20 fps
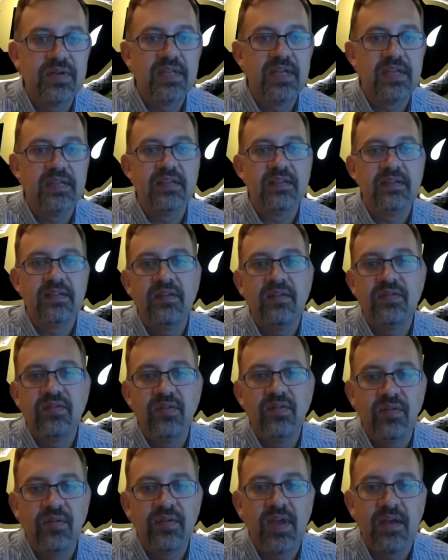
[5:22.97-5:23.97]
that they tend to
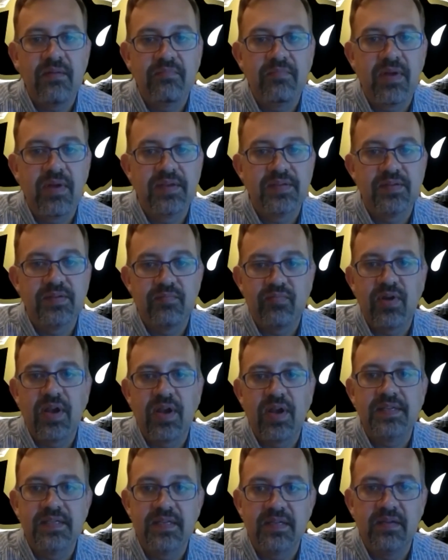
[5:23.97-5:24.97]
do that by
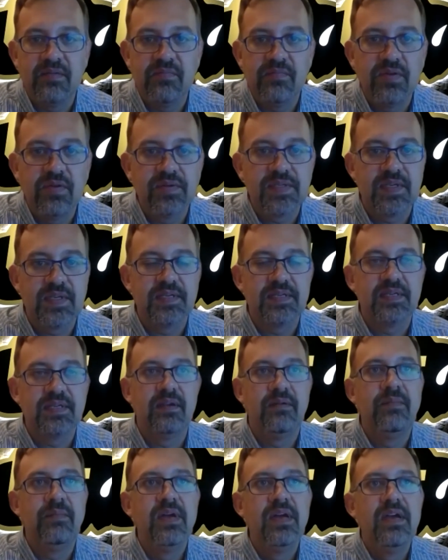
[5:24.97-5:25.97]
suppressing the immune
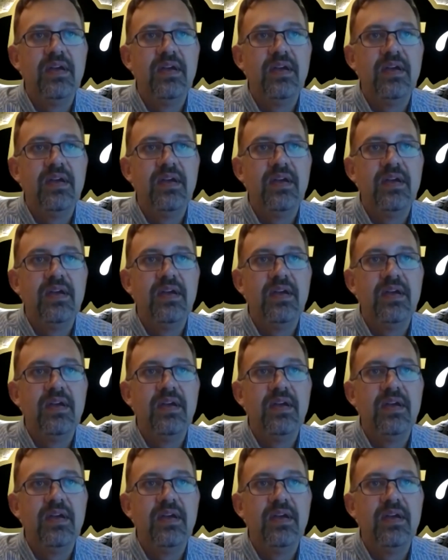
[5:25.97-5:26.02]
system.